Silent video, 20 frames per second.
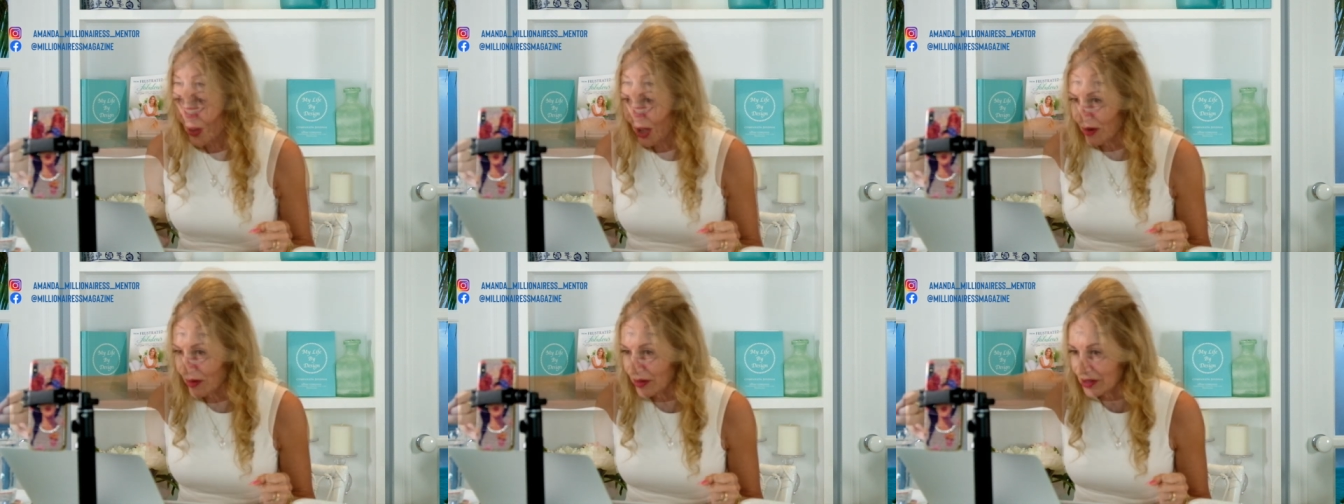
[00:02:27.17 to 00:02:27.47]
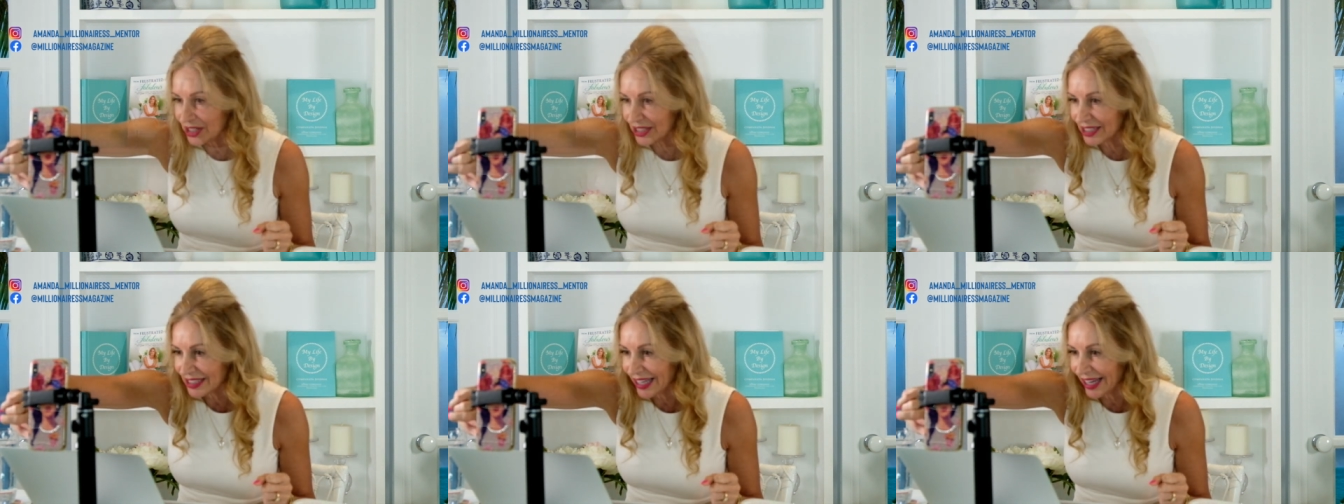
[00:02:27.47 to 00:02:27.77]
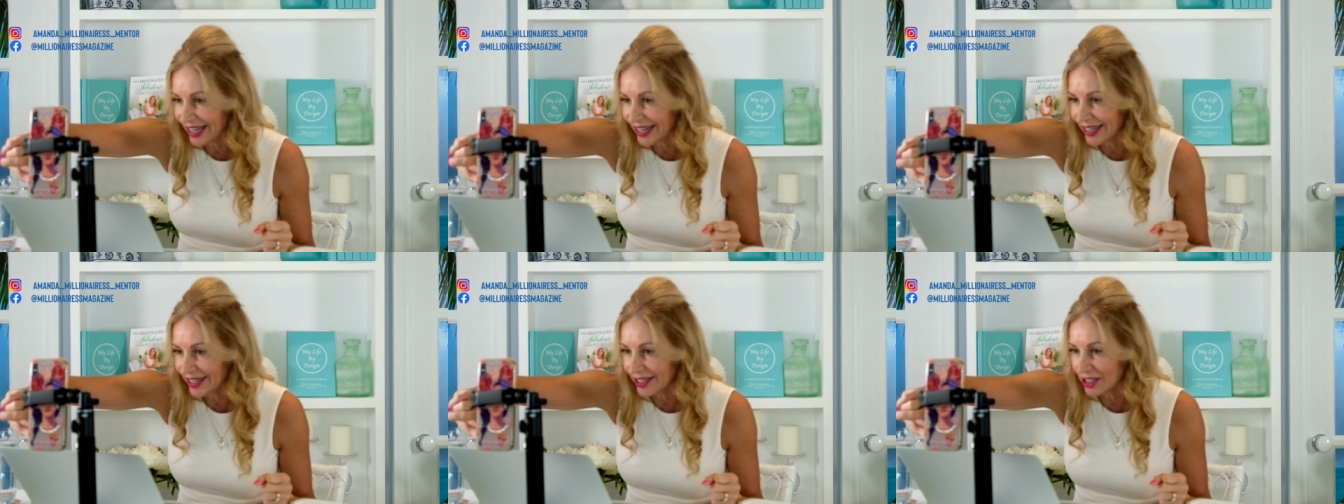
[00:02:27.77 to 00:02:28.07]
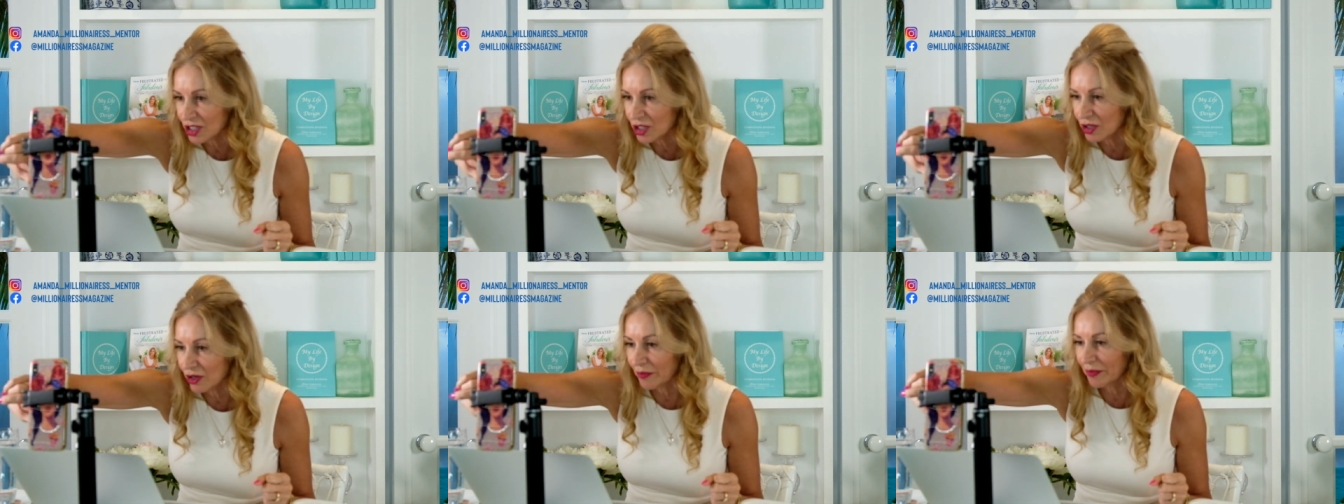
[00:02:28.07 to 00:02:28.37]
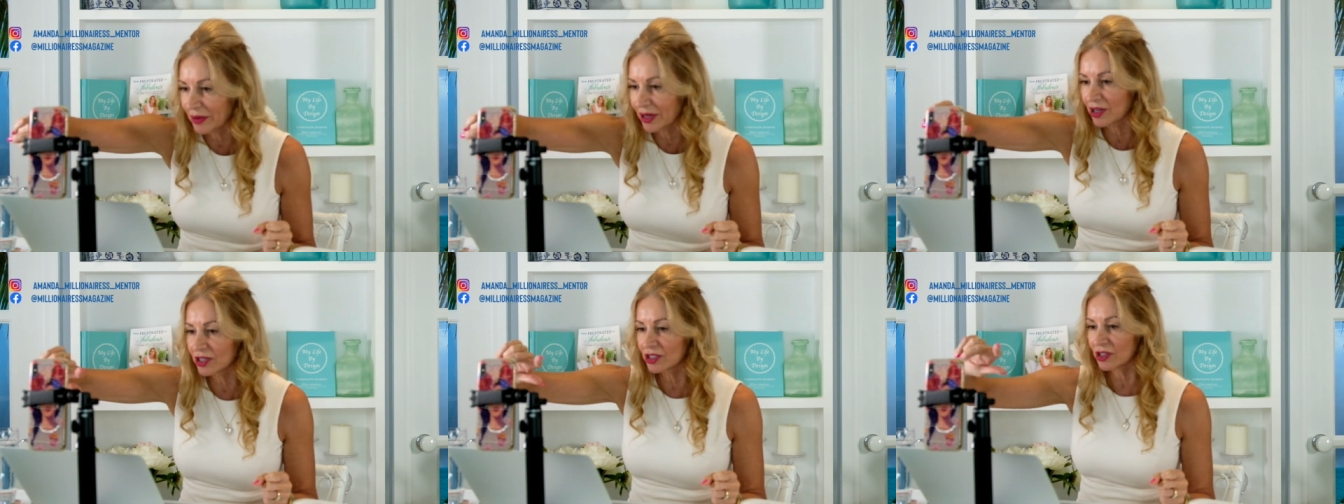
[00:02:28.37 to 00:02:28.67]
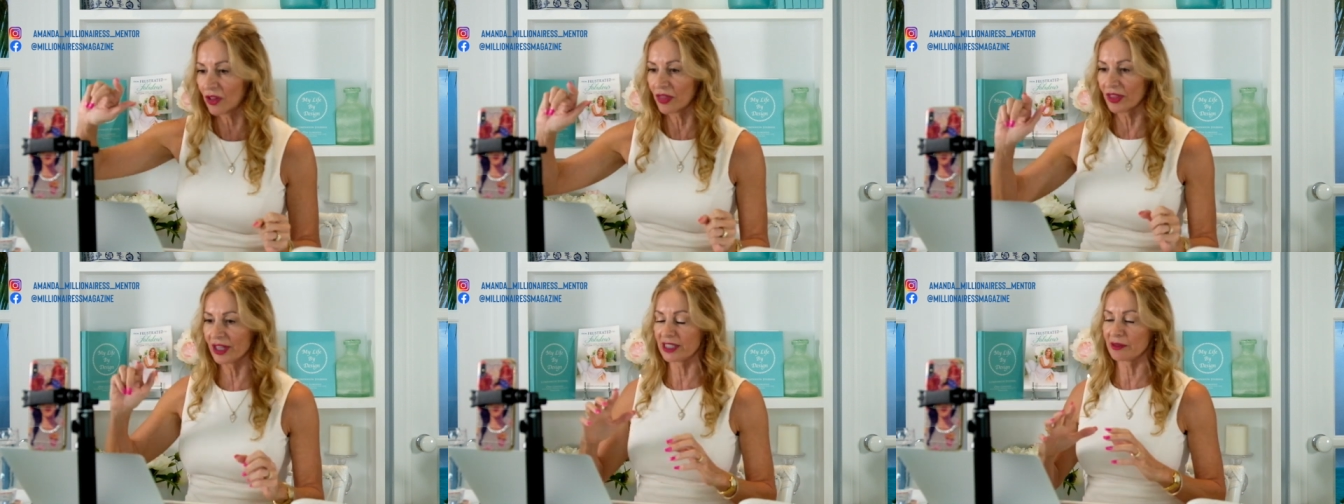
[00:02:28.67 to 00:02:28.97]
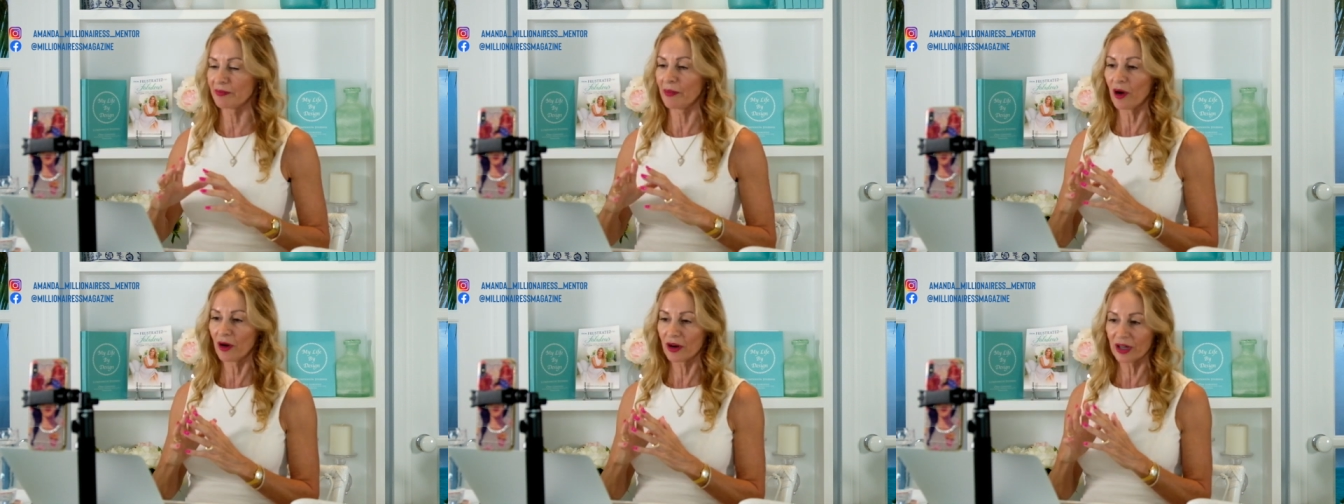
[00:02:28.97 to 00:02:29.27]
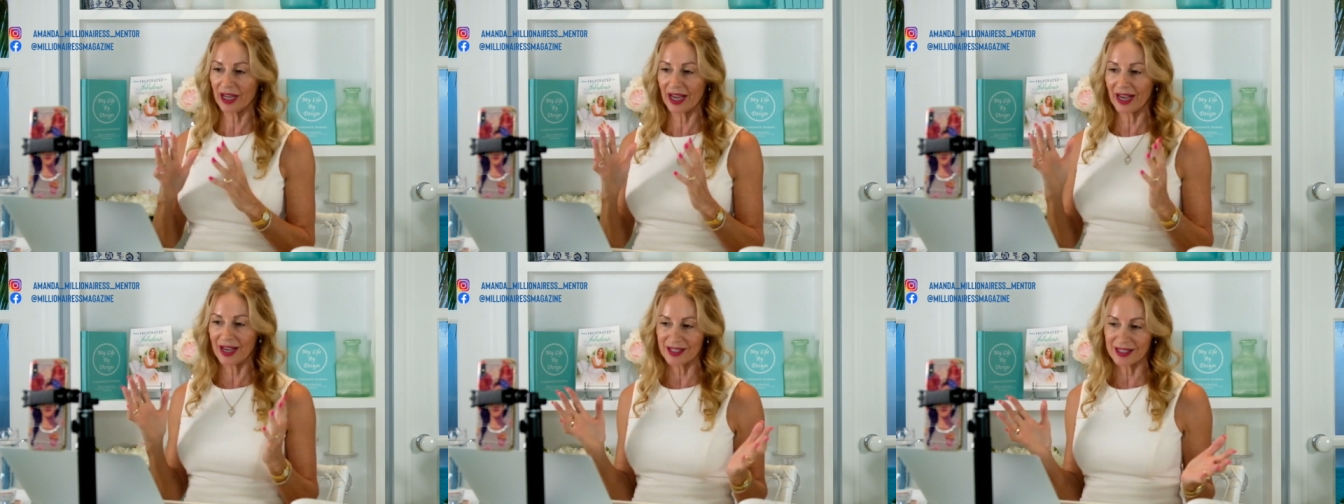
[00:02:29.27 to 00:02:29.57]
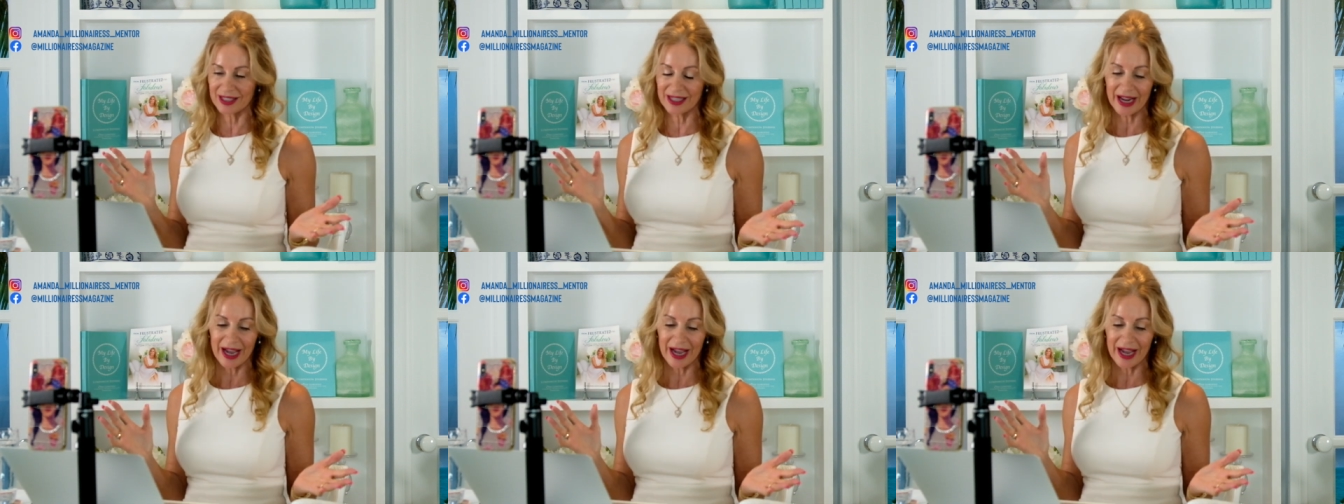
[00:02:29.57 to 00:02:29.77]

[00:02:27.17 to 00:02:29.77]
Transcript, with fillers: I'll just get into it because on this podcast